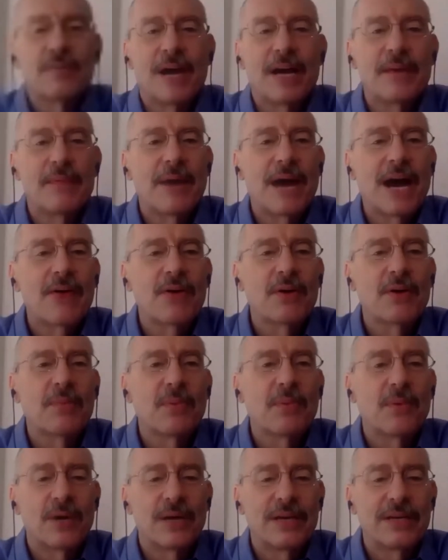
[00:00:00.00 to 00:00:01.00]

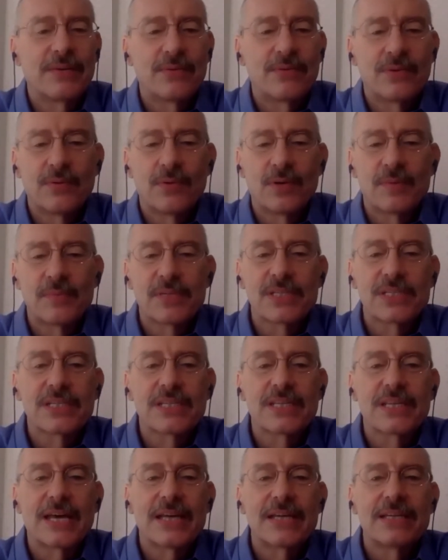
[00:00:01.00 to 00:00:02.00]
PowerPoint. Whoops,
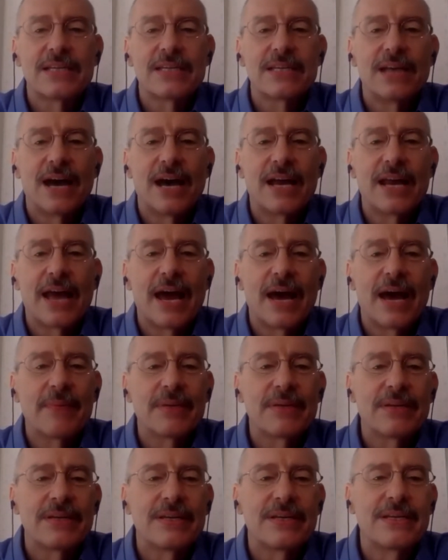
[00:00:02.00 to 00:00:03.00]
that did not
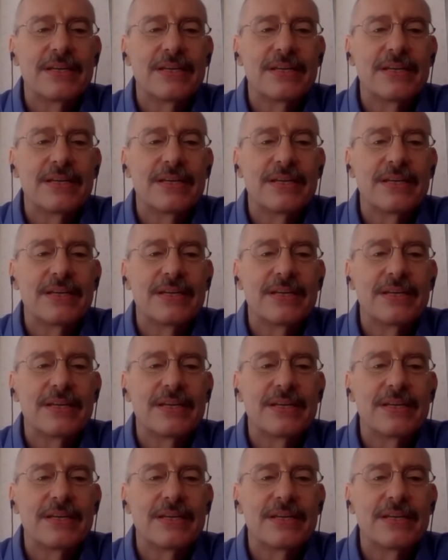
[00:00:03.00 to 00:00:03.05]
happen.